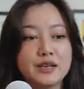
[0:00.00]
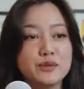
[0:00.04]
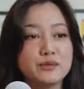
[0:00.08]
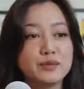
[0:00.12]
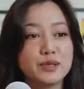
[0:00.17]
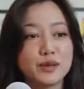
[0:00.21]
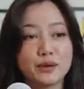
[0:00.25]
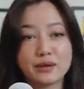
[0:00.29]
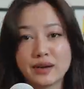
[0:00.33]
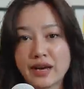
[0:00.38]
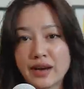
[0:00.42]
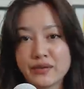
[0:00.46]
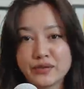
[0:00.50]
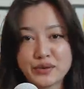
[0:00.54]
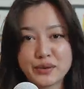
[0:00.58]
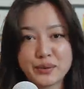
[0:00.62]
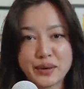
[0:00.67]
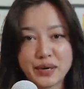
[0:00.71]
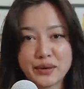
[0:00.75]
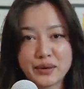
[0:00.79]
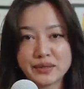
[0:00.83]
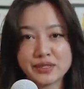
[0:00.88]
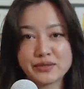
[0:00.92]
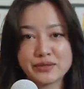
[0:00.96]
You don't have to
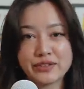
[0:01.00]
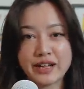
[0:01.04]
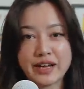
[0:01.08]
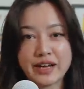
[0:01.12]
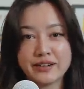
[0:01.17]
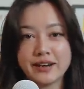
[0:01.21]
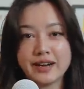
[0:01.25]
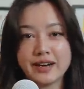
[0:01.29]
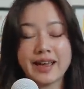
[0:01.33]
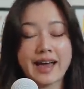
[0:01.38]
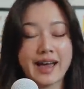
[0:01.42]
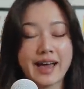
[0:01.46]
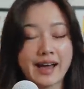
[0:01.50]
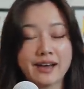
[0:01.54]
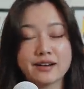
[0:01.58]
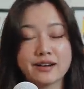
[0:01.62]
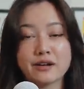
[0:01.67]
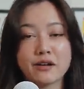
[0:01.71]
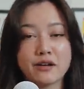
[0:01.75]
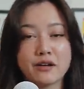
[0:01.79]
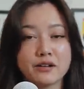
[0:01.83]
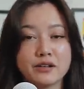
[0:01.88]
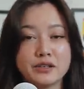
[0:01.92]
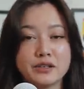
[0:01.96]
wear what's flattering at
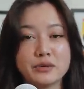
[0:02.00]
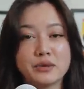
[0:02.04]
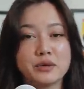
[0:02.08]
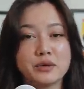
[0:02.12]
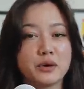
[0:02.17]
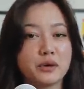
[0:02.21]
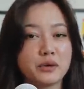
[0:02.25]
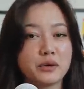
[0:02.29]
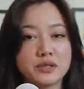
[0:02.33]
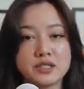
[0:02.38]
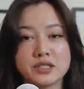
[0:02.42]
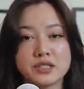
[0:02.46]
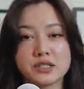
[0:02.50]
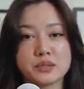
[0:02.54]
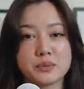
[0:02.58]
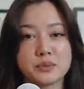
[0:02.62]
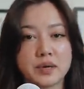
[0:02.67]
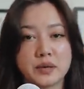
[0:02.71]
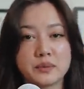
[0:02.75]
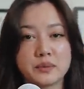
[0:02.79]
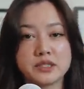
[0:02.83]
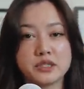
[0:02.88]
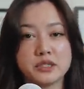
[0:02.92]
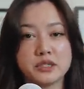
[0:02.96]
all. You can always just
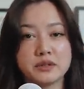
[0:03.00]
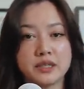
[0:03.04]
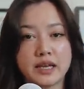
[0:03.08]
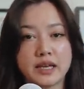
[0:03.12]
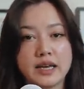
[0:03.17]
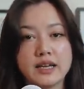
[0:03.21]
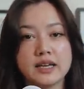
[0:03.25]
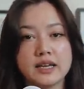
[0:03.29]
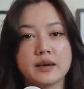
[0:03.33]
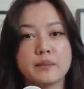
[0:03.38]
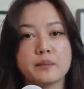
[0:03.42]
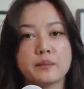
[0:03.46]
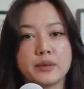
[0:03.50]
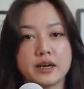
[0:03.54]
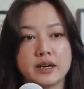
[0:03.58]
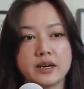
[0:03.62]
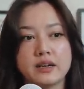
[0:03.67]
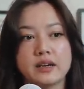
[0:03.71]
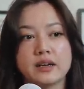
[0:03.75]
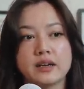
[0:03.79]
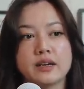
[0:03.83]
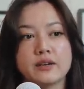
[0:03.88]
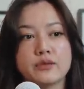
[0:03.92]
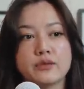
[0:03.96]
wear what you like,
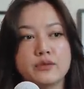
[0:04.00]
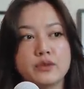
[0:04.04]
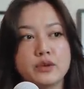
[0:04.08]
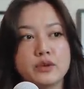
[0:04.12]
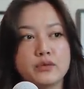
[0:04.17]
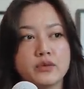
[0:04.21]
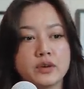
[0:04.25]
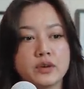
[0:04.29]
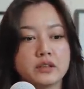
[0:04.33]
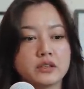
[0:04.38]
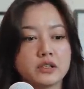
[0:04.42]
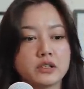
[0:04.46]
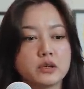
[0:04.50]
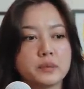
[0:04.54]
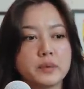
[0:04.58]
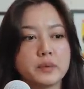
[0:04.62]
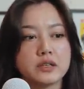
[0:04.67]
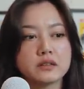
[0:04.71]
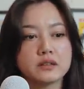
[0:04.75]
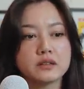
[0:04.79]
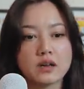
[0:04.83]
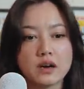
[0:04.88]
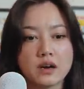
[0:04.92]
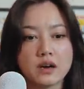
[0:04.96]
but if you feel a little
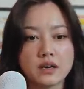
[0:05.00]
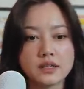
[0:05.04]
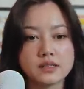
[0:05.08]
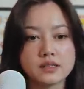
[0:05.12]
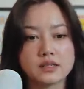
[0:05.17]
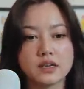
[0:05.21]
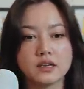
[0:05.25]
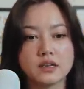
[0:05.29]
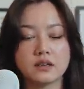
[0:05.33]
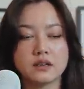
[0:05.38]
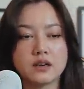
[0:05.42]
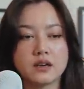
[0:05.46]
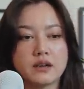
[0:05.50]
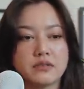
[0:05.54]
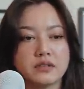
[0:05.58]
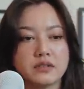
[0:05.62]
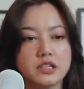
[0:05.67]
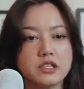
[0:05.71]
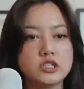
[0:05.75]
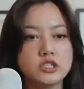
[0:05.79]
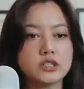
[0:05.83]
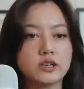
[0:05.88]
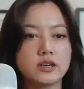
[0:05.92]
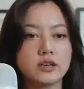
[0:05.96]
bit lost and you're not
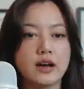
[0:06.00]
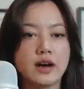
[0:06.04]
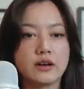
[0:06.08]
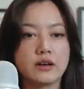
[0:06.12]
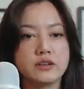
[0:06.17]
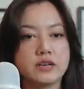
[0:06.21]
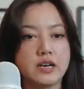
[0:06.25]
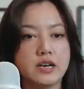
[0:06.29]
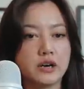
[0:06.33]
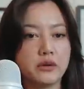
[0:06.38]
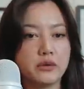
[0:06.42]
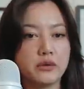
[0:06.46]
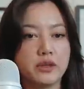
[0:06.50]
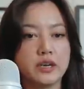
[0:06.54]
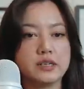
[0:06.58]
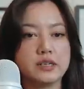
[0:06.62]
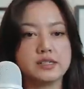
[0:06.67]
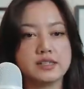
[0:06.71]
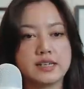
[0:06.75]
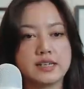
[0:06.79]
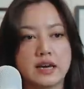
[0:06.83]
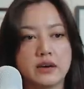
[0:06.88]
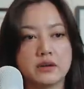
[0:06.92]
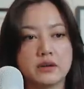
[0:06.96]
really sure how to narrow
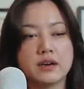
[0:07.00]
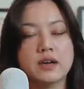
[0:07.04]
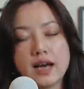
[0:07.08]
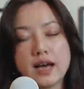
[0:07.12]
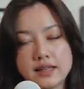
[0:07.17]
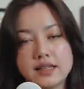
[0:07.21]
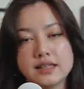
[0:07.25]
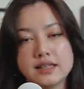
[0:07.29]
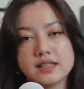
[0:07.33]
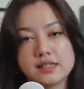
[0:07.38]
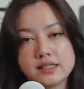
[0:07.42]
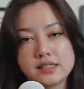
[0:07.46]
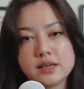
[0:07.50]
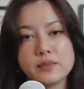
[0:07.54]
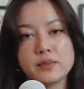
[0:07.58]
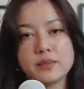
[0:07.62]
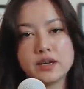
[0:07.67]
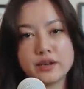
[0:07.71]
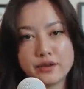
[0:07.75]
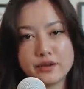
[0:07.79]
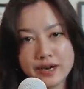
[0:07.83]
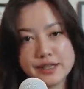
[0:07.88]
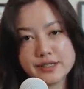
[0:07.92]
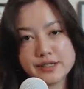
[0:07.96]
things down, I think these can be
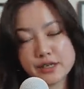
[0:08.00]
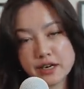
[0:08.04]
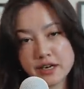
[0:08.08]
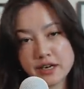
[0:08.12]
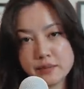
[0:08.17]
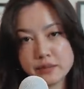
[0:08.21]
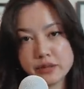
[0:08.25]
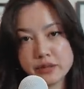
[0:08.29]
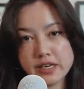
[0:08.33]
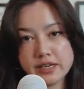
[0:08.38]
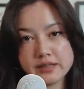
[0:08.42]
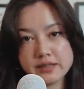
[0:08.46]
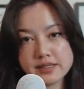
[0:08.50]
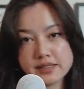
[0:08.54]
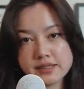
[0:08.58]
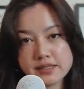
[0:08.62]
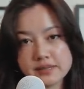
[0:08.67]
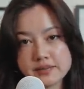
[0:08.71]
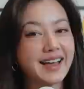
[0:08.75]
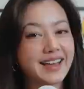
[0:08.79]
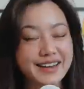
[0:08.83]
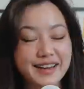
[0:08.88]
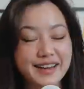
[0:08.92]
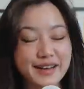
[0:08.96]
a great starting
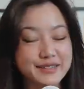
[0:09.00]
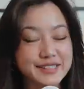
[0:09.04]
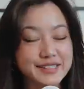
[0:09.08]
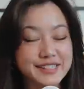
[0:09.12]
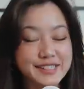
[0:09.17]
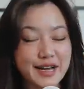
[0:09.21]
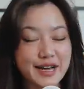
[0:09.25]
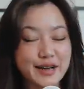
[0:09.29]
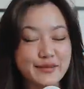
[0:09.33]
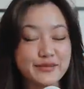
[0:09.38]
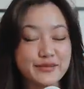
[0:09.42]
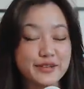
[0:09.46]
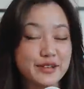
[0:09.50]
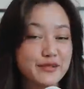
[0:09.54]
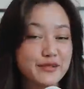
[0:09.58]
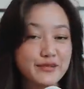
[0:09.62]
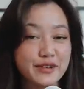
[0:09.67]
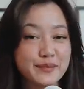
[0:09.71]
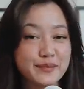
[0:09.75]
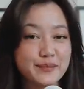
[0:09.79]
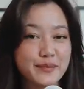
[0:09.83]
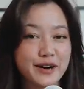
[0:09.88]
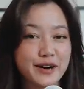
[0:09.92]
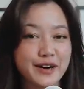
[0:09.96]
place. And now it's time for the
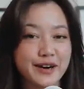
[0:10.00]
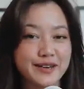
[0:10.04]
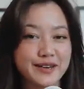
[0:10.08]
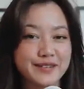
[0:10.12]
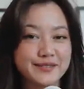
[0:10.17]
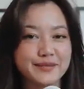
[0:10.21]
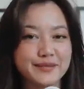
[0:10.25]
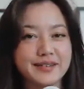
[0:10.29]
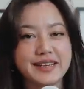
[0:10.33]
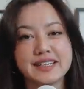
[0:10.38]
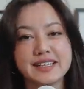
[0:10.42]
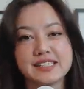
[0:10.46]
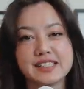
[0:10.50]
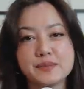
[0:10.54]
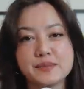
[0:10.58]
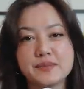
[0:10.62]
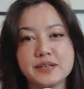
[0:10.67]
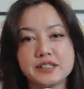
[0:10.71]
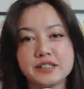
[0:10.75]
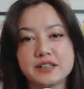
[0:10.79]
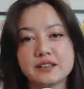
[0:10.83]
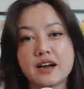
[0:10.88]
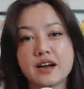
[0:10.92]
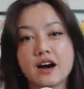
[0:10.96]
fun part. We get to
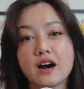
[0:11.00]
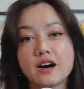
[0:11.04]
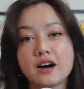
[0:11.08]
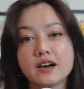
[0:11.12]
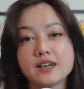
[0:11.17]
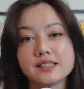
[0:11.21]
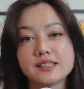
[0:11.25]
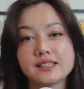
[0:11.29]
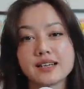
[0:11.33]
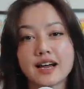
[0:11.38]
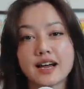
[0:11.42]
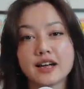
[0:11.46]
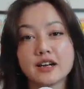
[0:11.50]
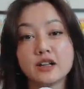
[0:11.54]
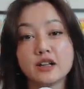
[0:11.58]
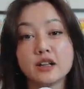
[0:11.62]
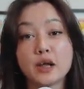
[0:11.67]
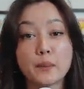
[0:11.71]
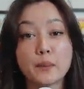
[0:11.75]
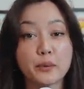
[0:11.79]
build our style